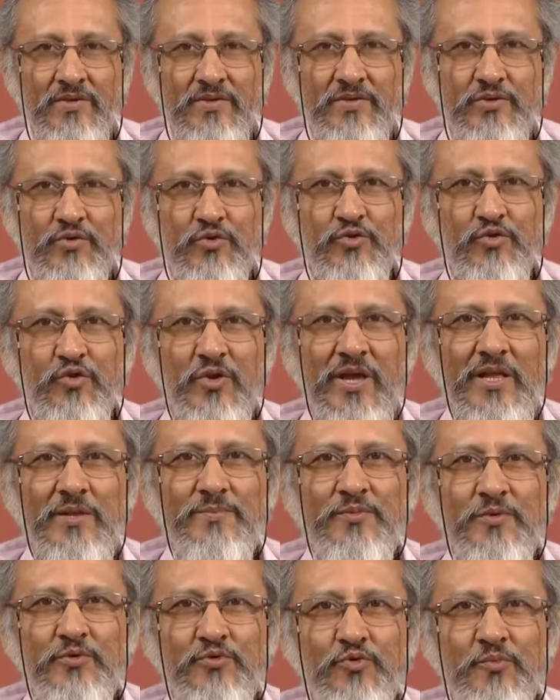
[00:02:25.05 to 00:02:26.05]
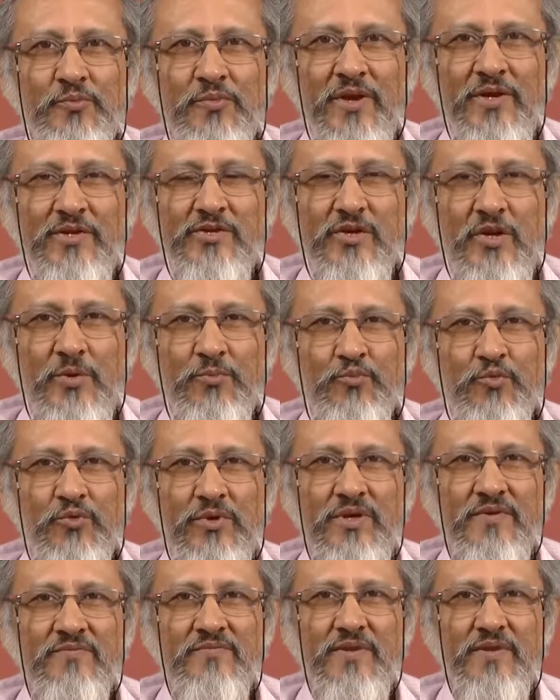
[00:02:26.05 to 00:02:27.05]
So to help you to brush up,
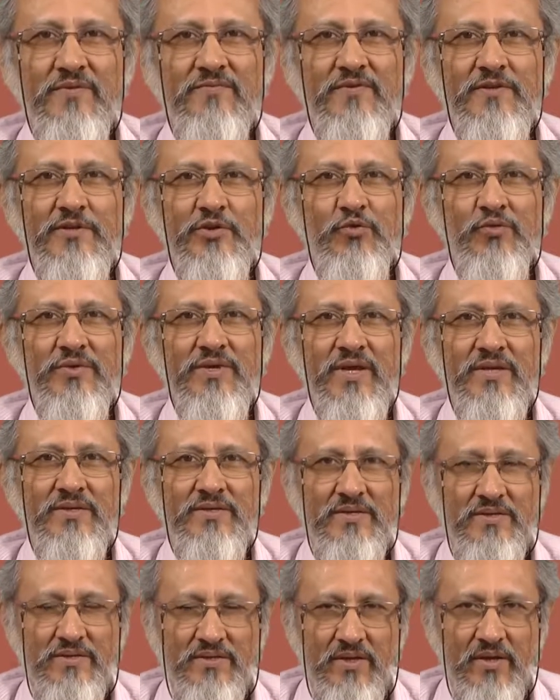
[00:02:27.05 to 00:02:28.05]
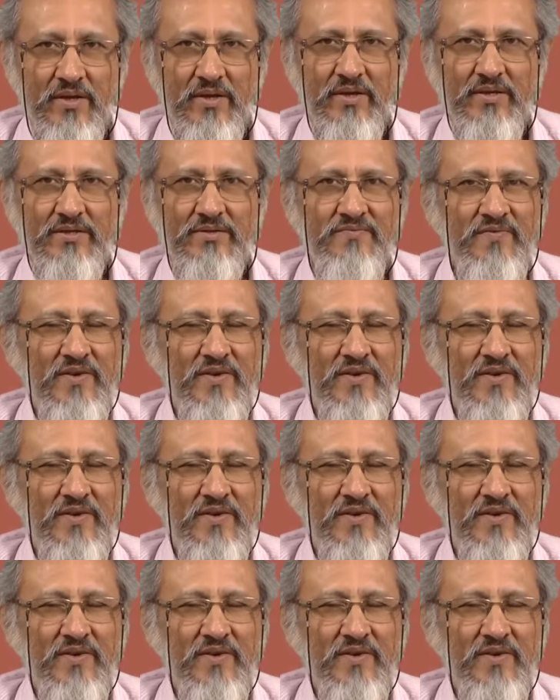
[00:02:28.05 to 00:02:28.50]
we have given you an exercise,